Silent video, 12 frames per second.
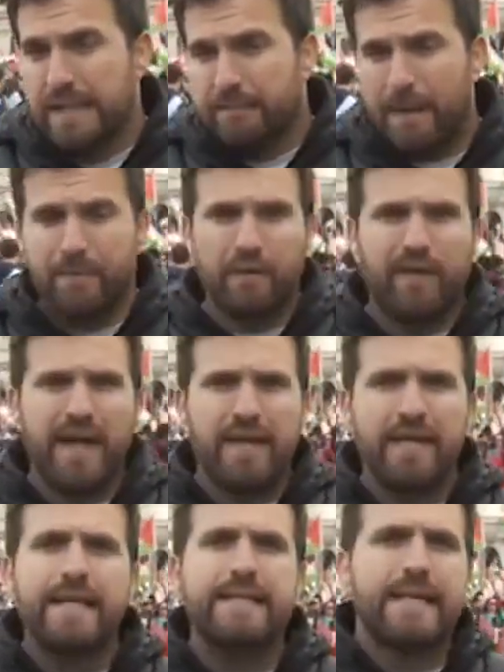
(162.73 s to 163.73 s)
by
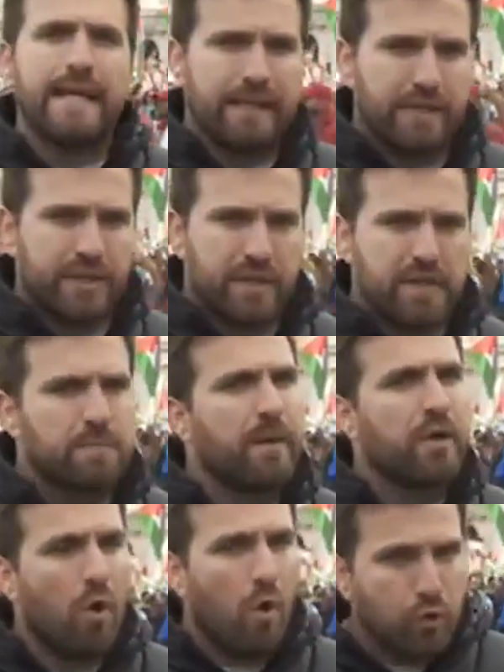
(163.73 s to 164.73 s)
providing intelligence
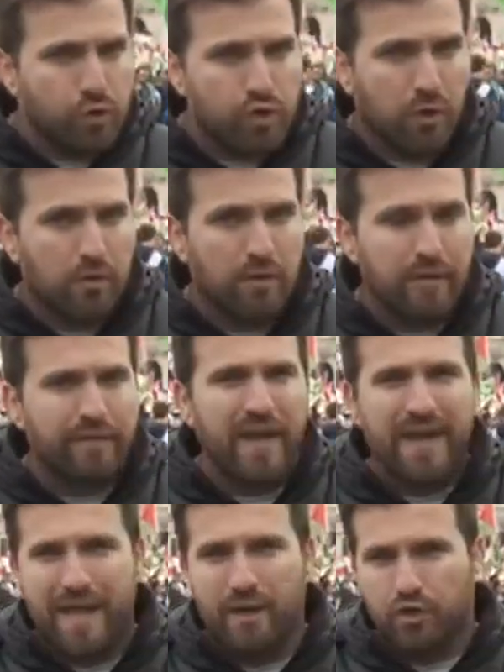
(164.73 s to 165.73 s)
but also
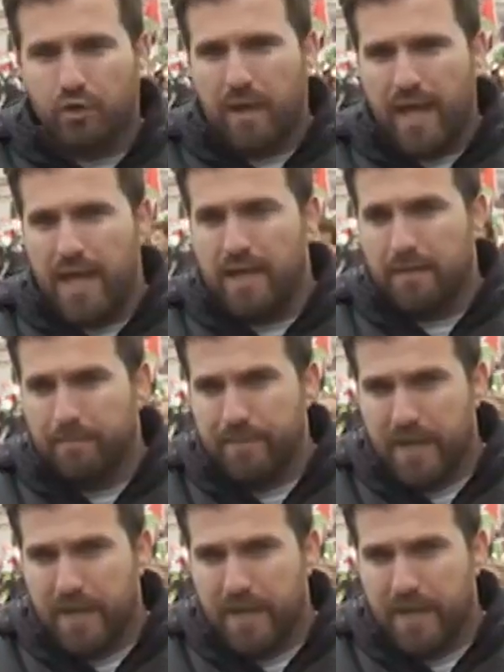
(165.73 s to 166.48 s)
financial aid.